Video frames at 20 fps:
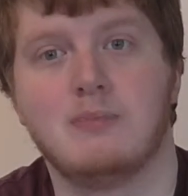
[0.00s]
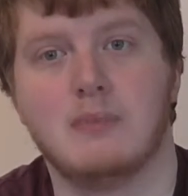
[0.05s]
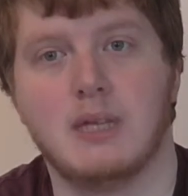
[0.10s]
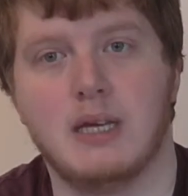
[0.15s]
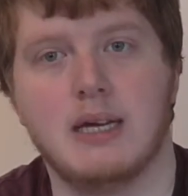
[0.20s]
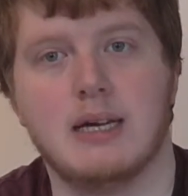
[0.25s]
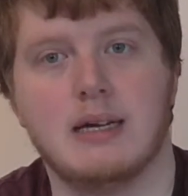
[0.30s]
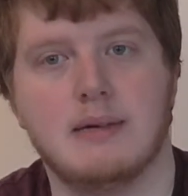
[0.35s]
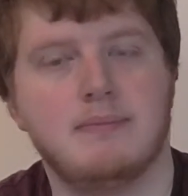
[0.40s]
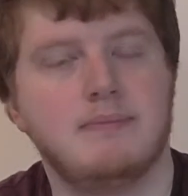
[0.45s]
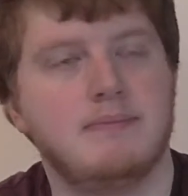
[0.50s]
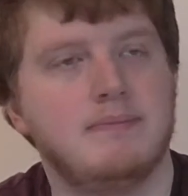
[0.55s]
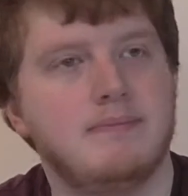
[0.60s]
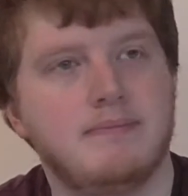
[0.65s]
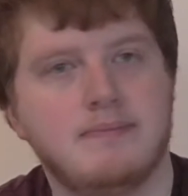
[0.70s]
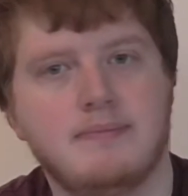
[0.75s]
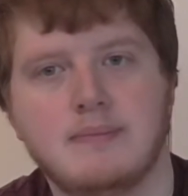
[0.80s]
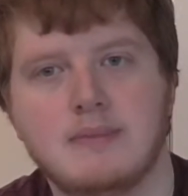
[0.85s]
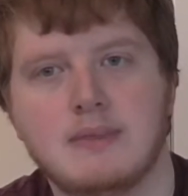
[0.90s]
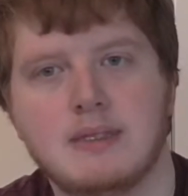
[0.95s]
Yeah.
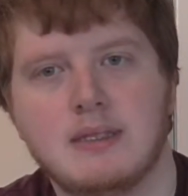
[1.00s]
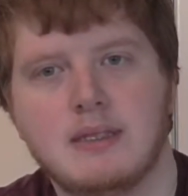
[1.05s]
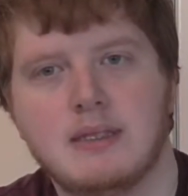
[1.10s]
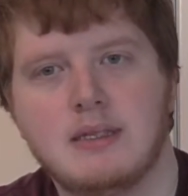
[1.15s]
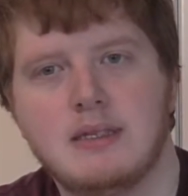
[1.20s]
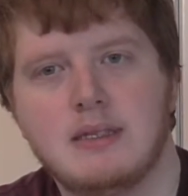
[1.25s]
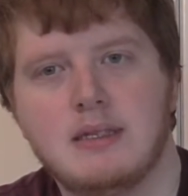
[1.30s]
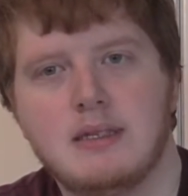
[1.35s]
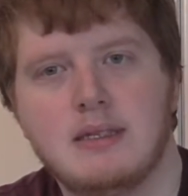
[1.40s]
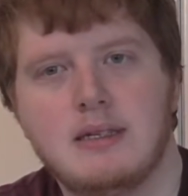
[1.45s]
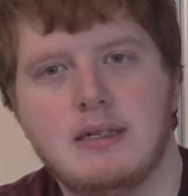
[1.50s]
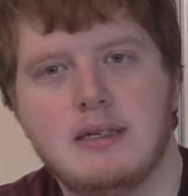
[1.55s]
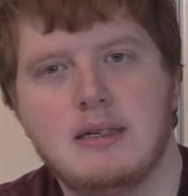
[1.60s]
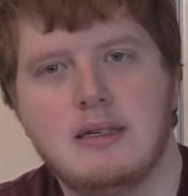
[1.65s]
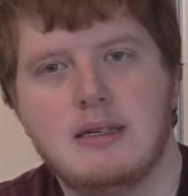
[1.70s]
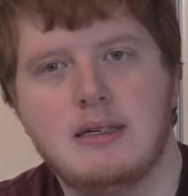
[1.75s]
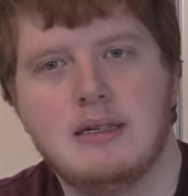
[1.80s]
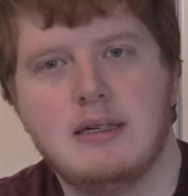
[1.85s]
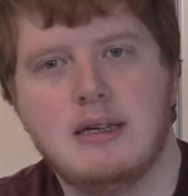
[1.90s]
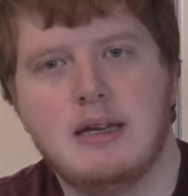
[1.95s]

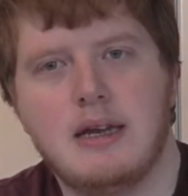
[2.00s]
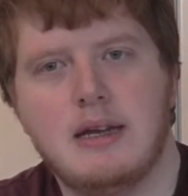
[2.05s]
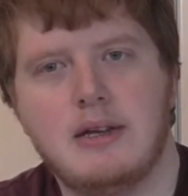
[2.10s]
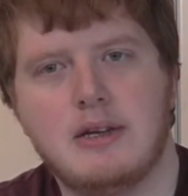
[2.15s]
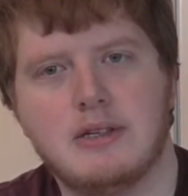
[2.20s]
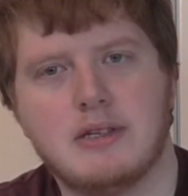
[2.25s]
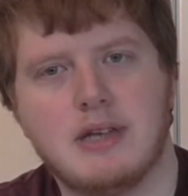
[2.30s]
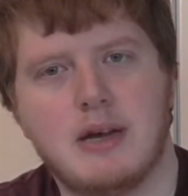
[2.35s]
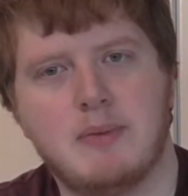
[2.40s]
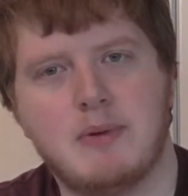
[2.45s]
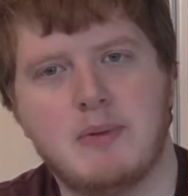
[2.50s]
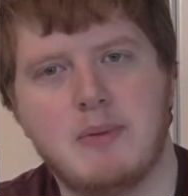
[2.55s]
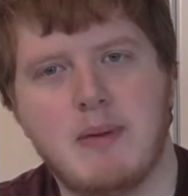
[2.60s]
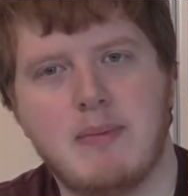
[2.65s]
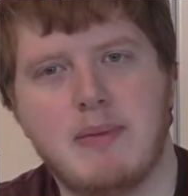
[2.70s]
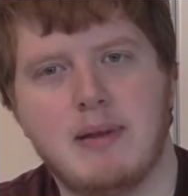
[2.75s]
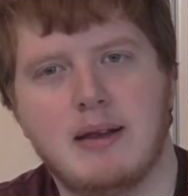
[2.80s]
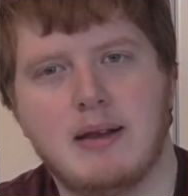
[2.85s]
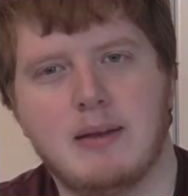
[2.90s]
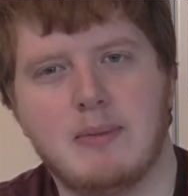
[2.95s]
It does have to be
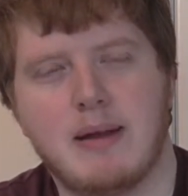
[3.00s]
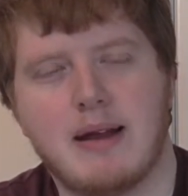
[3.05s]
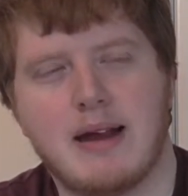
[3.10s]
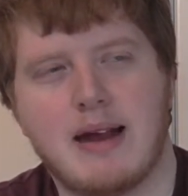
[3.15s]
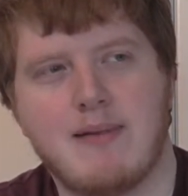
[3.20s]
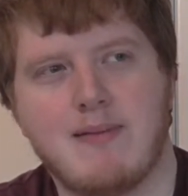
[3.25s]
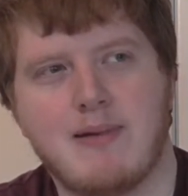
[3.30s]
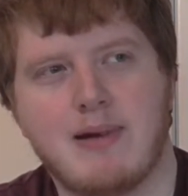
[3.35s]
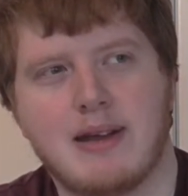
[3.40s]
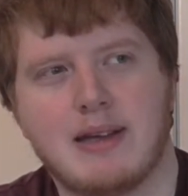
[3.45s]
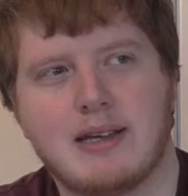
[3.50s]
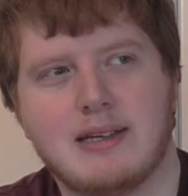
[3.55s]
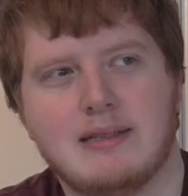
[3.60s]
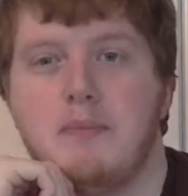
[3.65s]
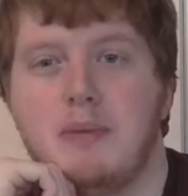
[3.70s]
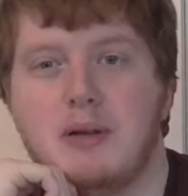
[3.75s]
a little bit ironic.